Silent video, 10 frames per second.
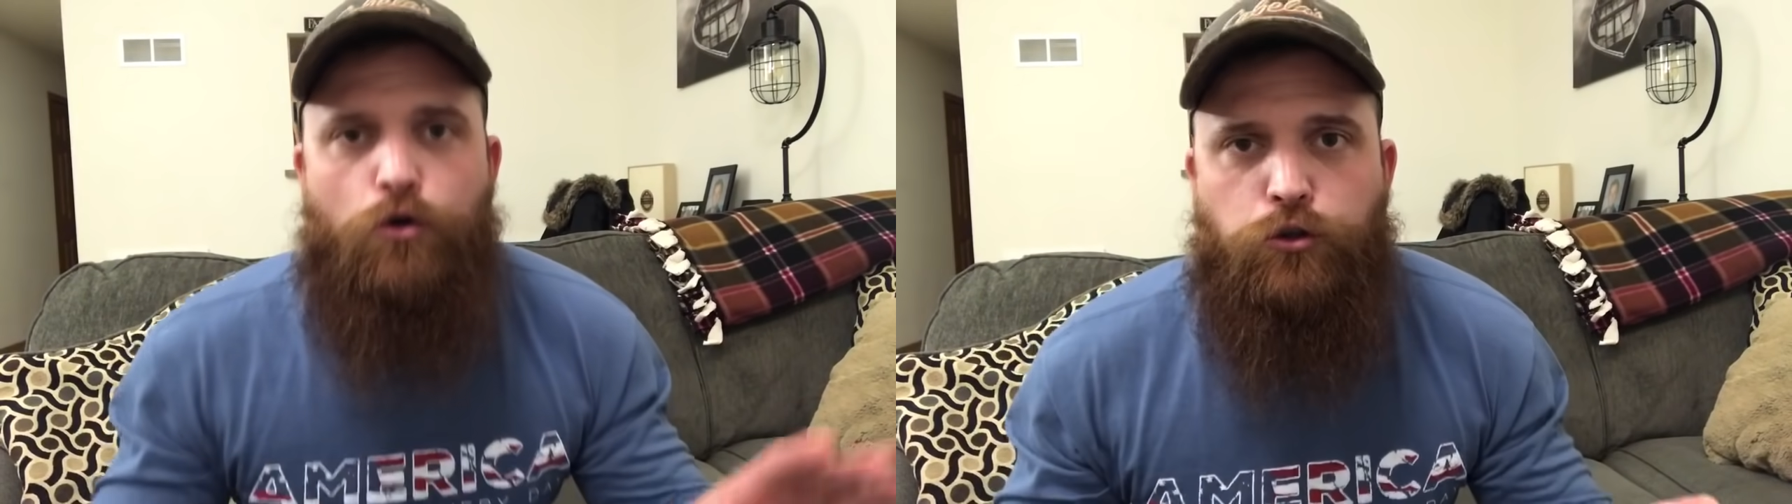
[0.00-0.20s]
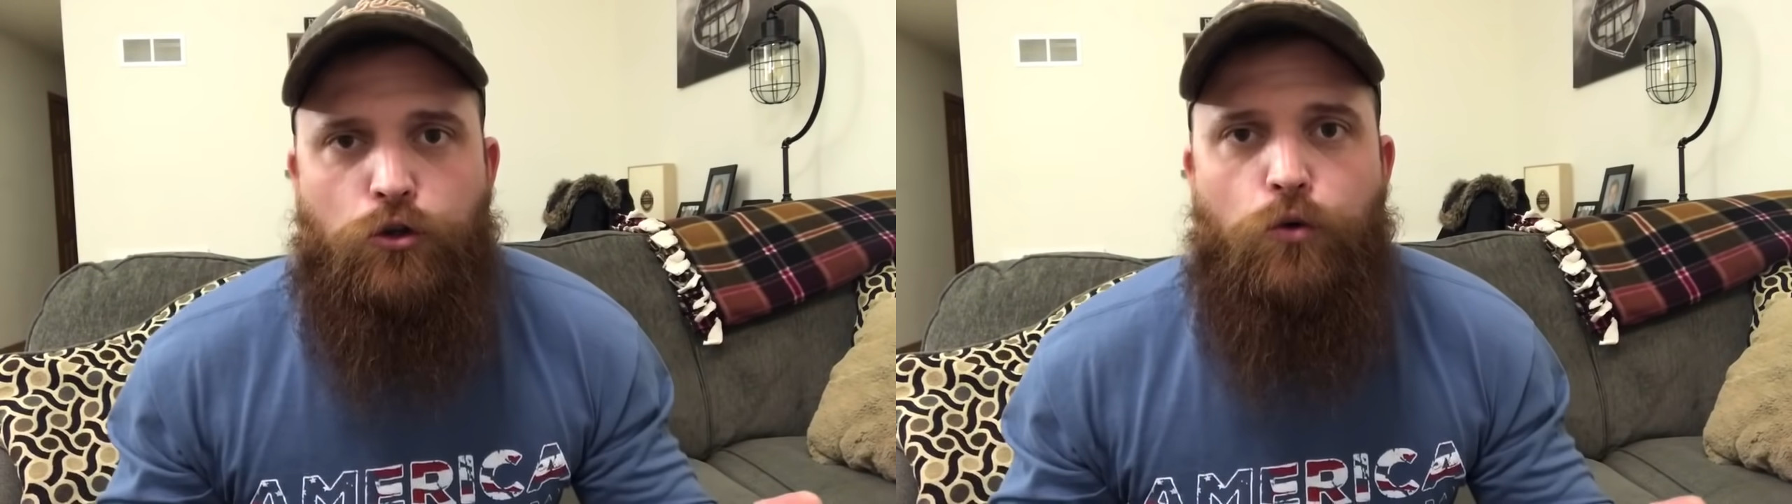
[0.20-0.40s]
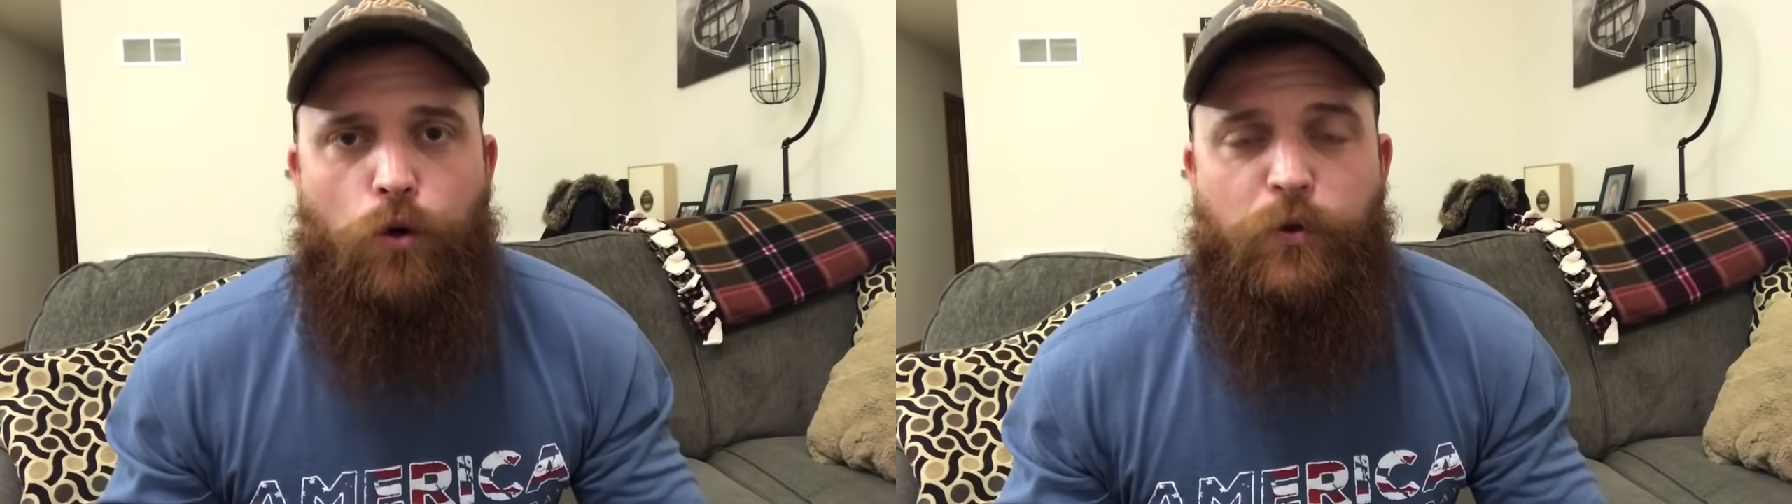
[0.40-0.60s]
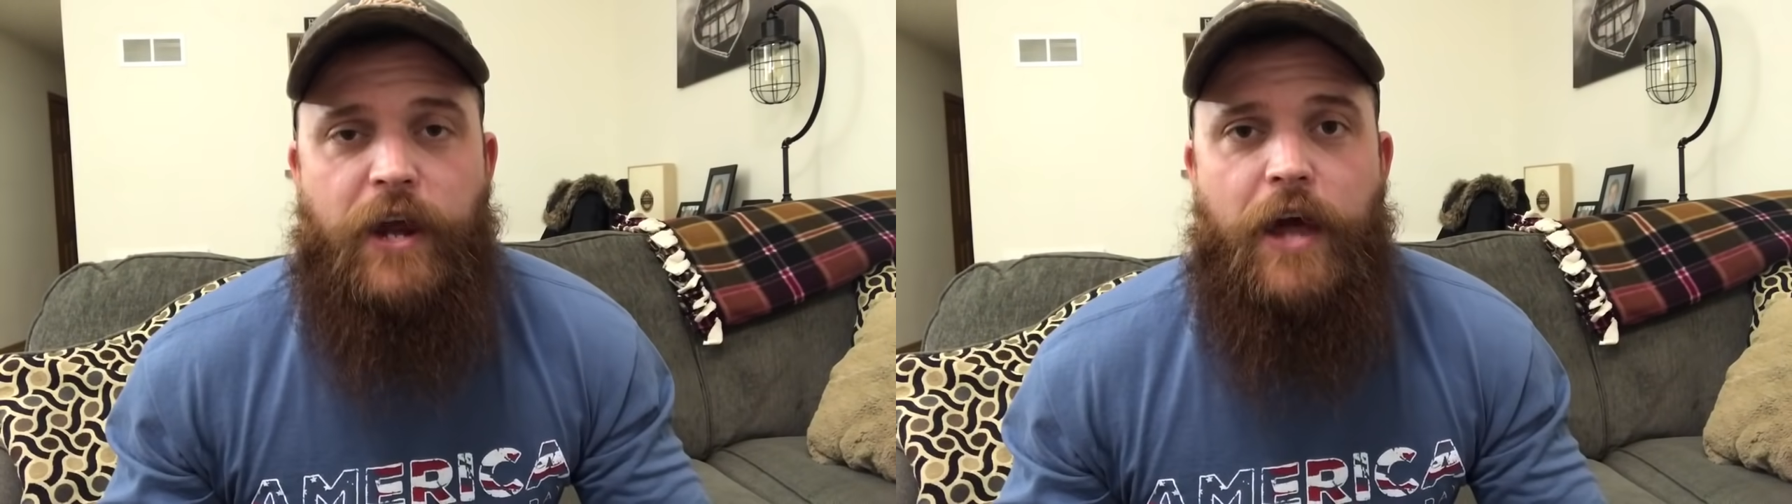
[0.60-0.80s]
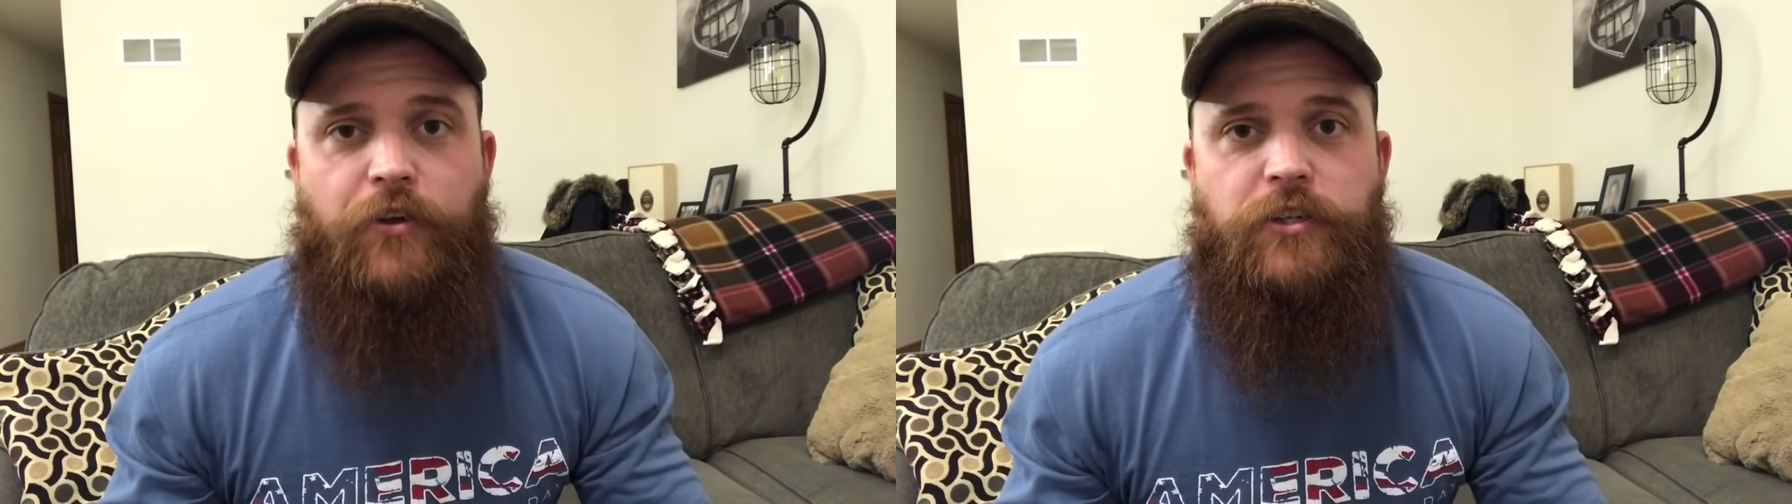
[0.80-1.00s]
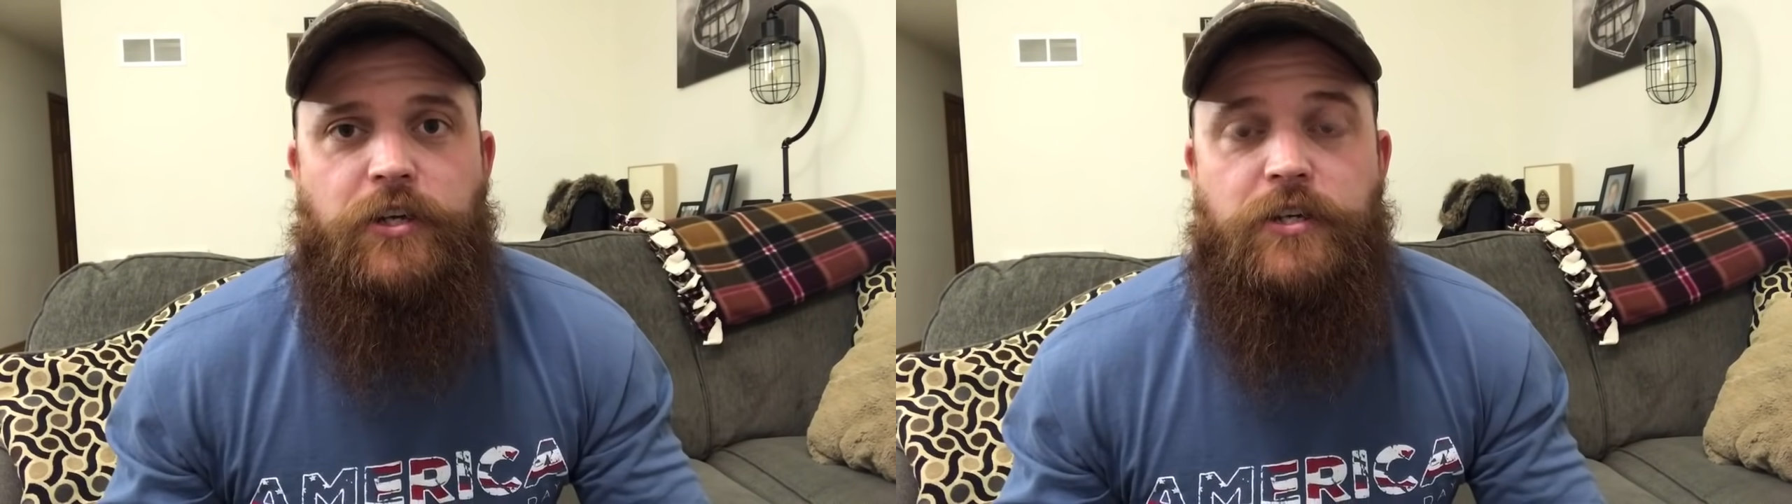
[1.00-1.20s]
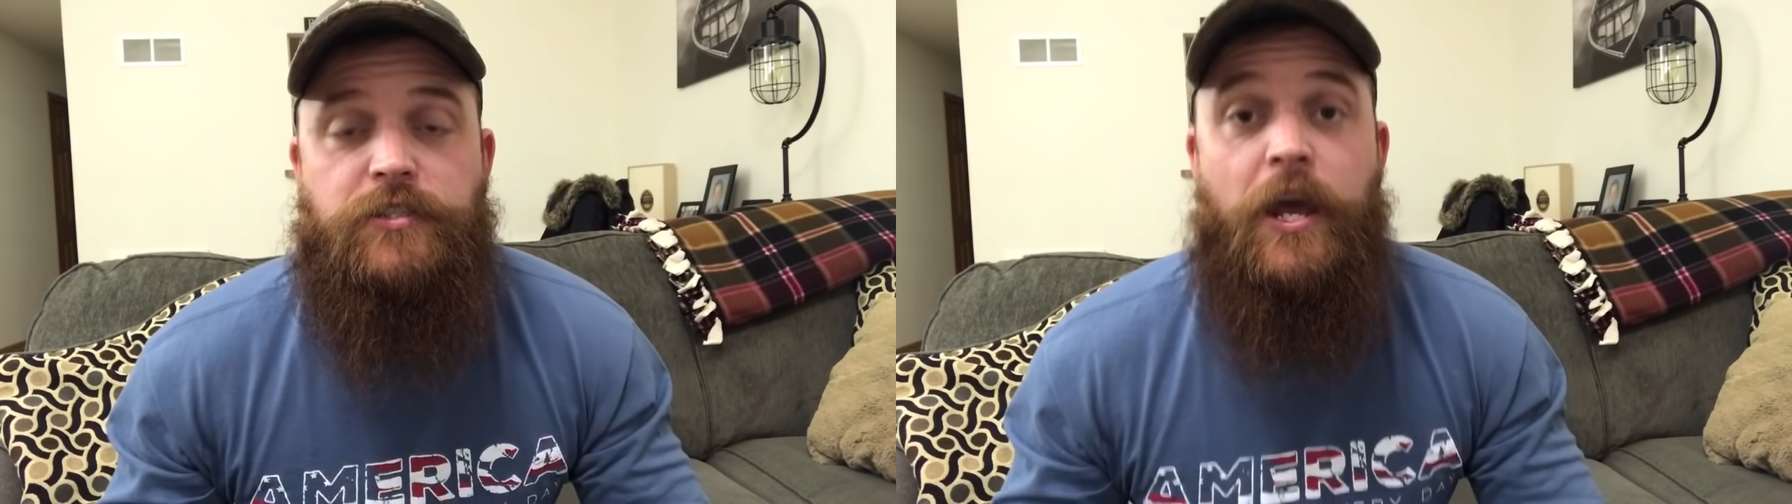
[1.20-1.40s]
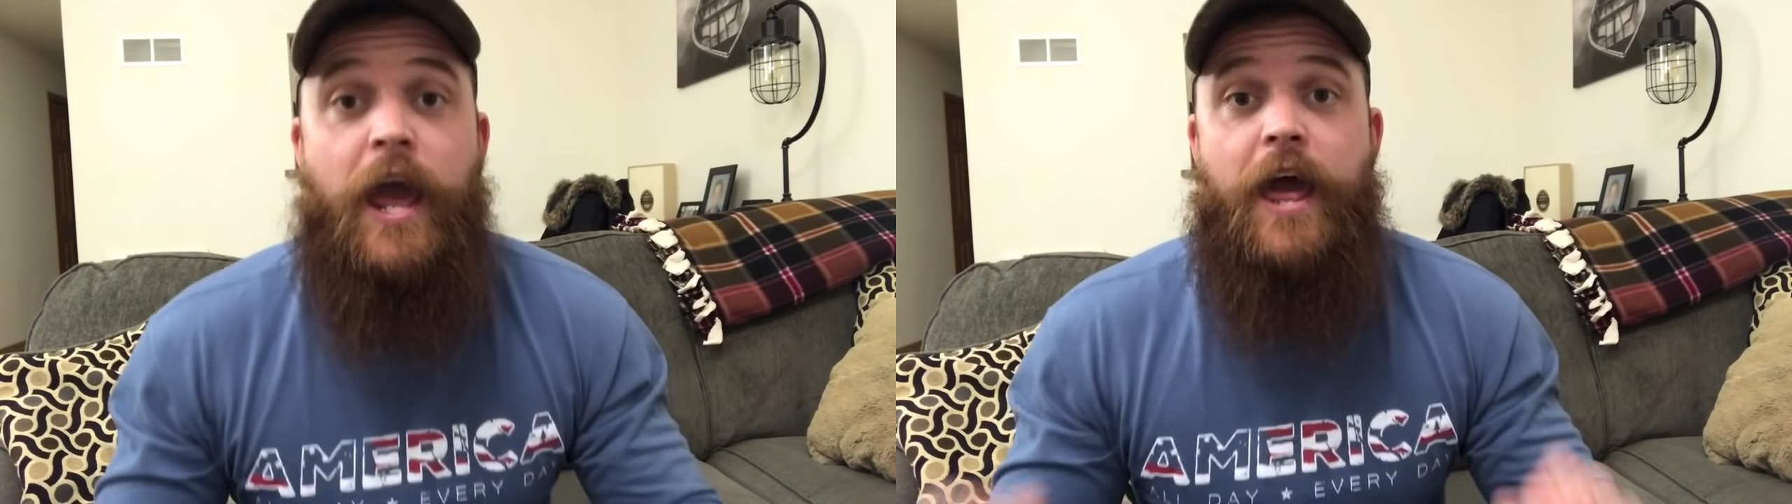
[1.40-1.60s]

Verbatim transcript: clue what reality is.